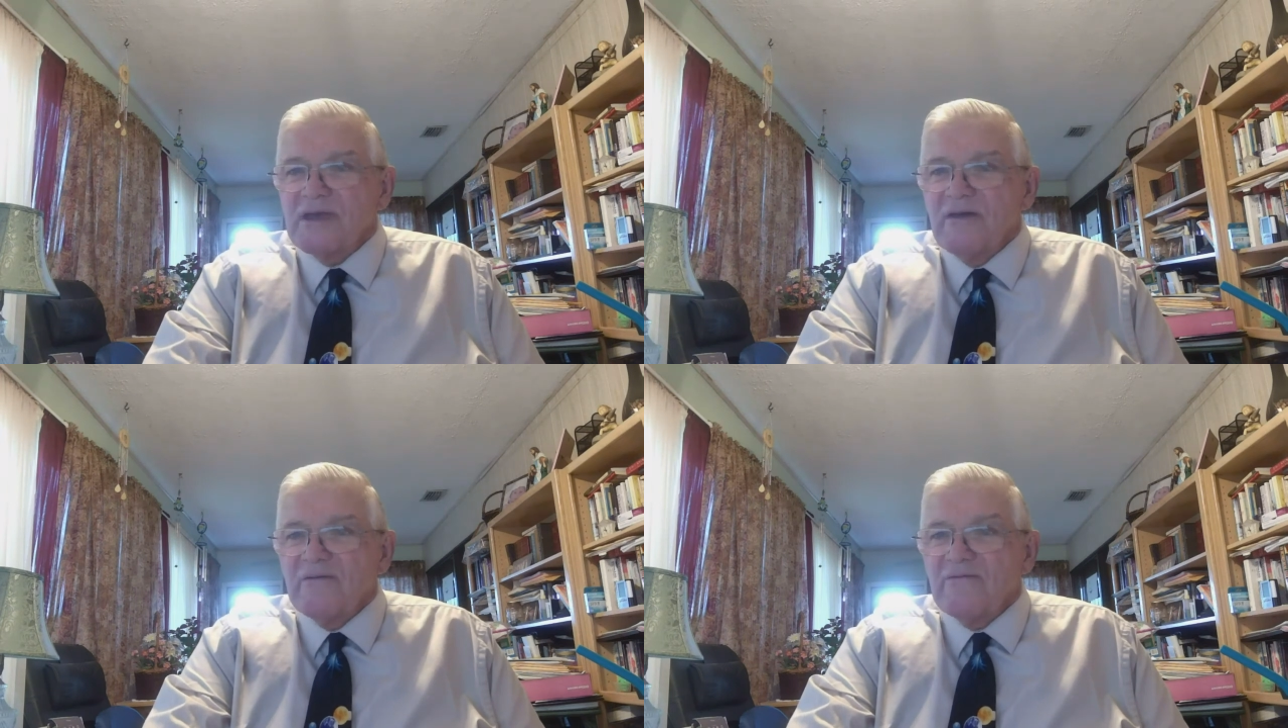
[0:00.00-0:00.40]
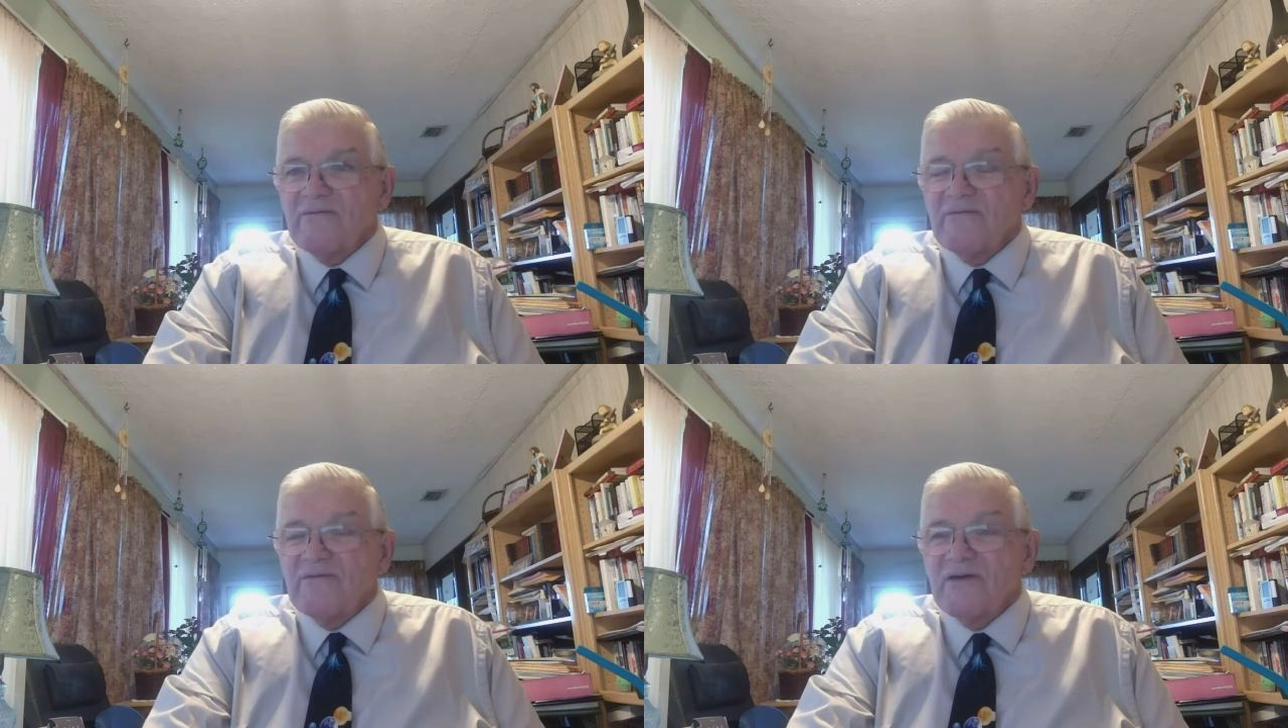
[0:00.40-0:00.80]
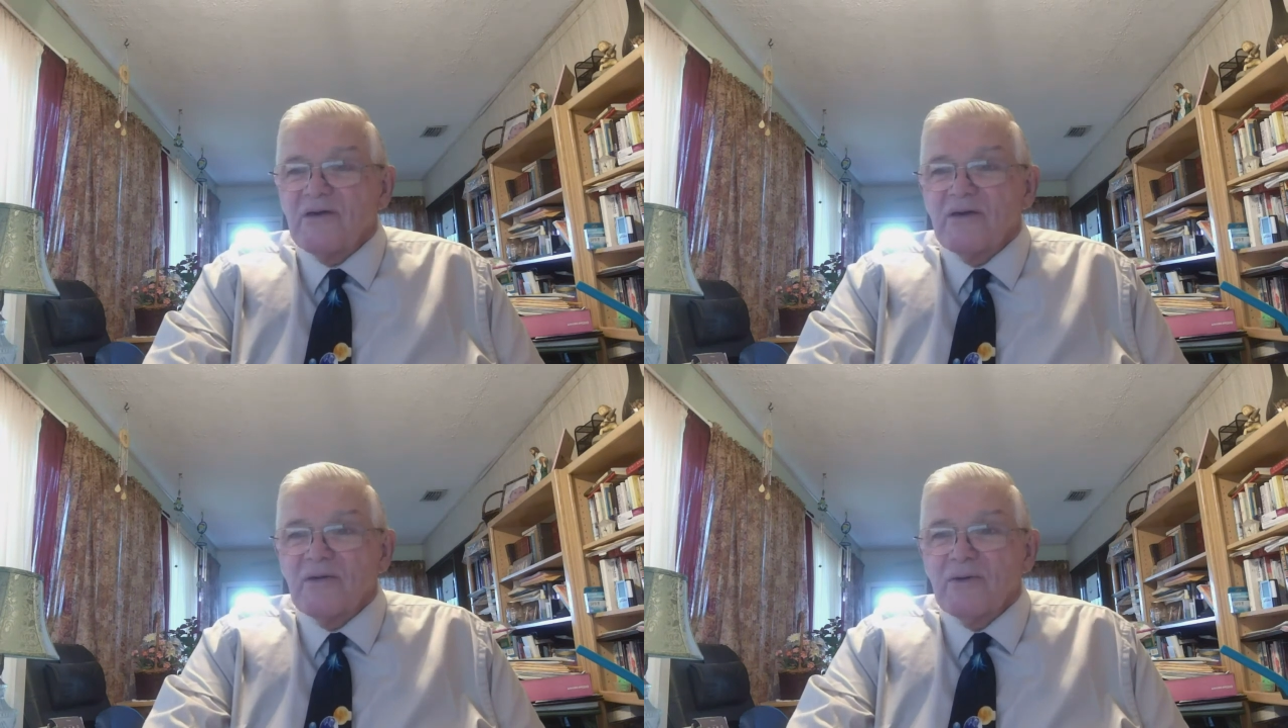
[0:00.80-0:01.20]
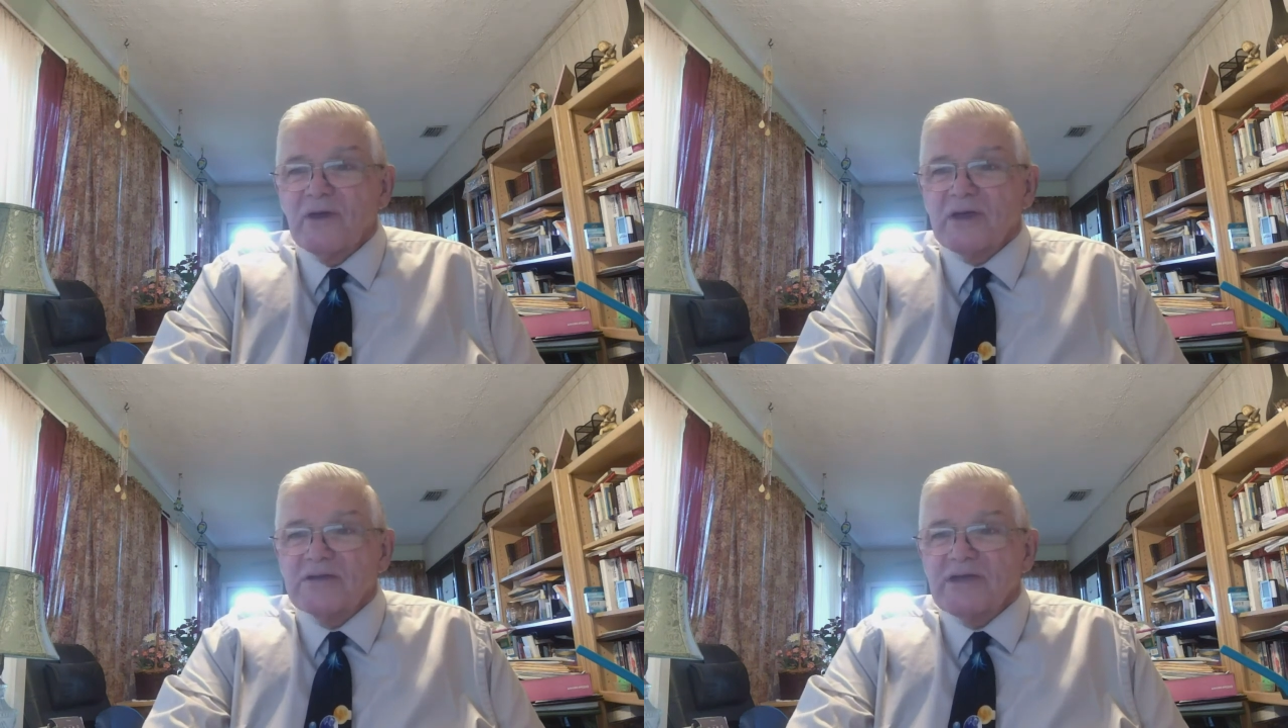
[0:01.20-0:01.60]
if
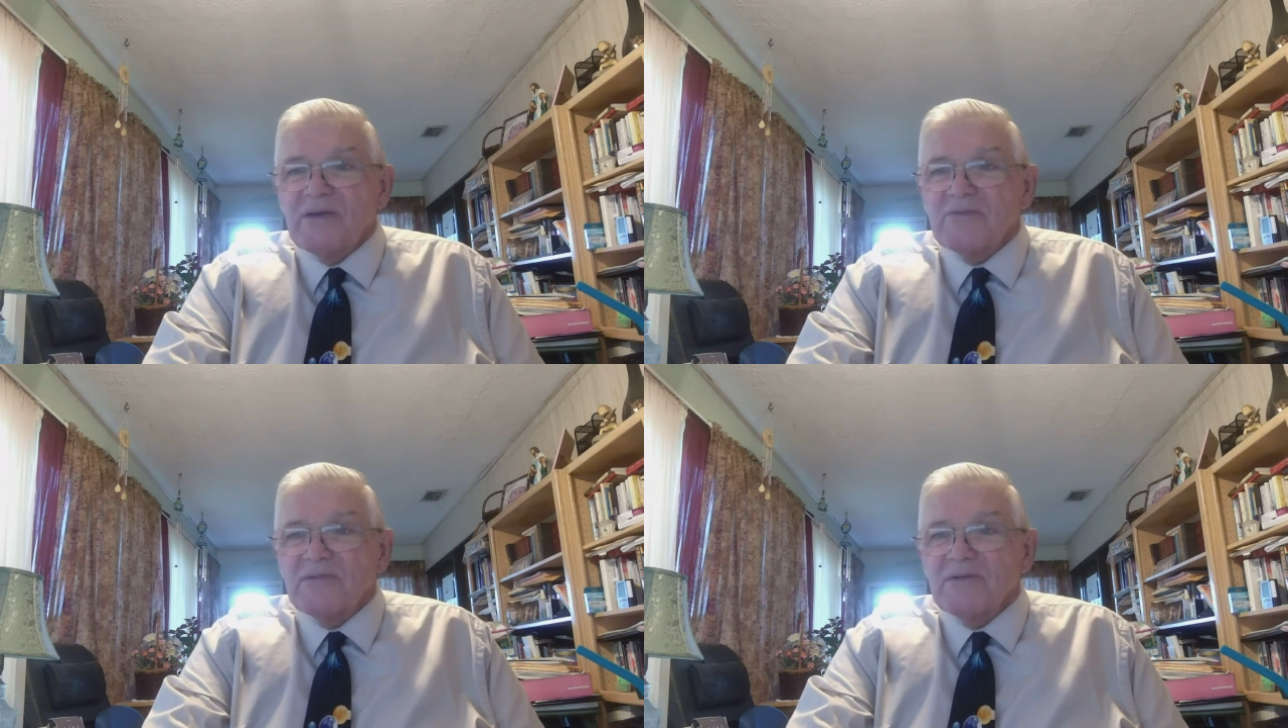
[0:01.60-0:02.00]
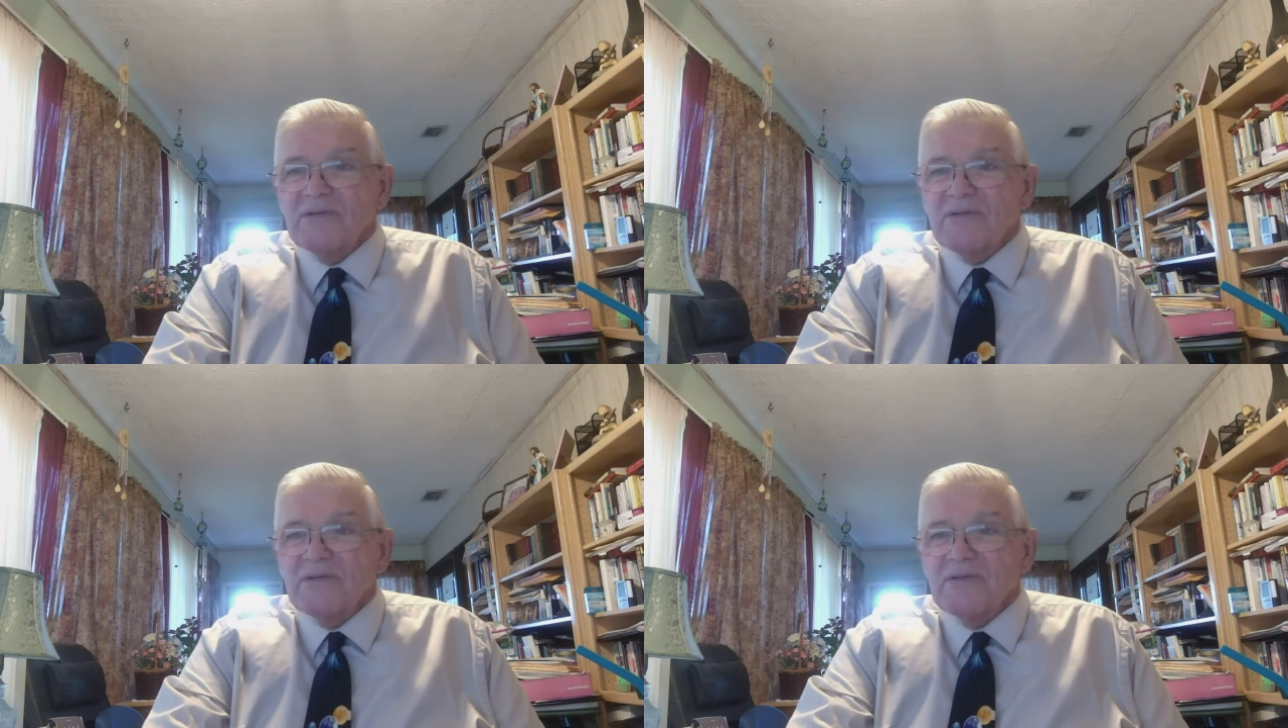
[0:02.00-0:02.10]
we accept